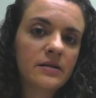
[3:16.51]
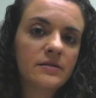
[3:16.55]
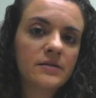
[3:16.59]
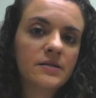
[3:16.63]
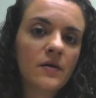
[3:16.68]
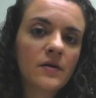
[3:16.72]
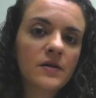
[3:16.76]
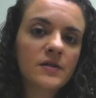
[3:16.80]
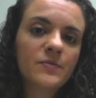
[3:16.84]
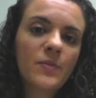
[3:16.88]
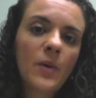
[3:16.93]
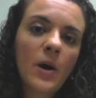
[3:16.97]

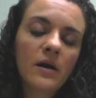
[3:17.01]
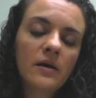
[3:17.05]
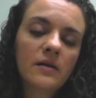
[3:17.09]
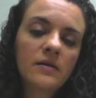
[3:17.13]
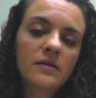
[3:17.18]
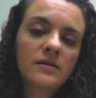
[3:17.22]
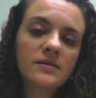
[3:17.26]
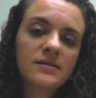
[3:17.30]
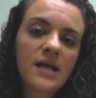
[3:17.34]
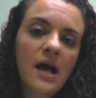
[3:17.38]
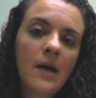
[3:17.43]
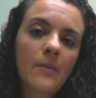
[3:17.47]
And so as
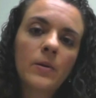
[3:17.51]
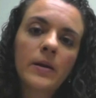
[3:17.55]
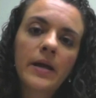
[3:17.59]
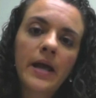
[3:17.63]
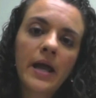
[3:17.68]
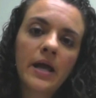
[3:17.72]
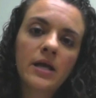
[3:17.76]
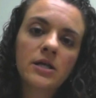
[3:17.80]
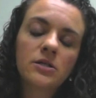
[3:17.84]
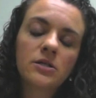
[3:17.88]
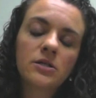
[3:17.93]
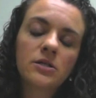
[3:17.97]
part of this
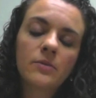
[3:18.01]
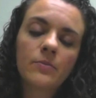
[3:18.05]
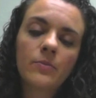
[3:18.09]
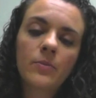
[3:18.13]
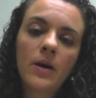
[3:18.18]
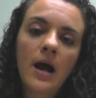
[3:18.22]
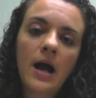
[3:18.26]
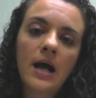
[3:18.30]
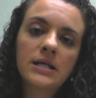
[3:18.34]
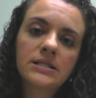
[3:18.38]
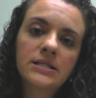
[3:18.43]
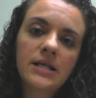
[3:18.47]
application
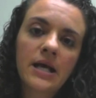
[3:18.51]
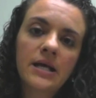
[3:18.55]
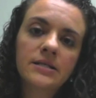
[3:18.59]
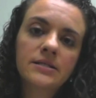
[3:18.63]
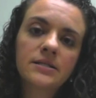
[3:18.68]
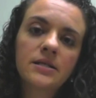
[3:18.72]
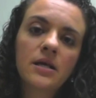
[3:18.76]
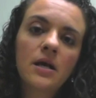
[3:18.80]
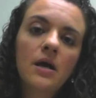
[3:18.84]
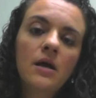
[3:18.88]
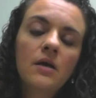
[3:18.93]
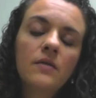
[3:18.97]

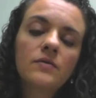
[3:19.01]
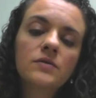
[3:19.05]
process,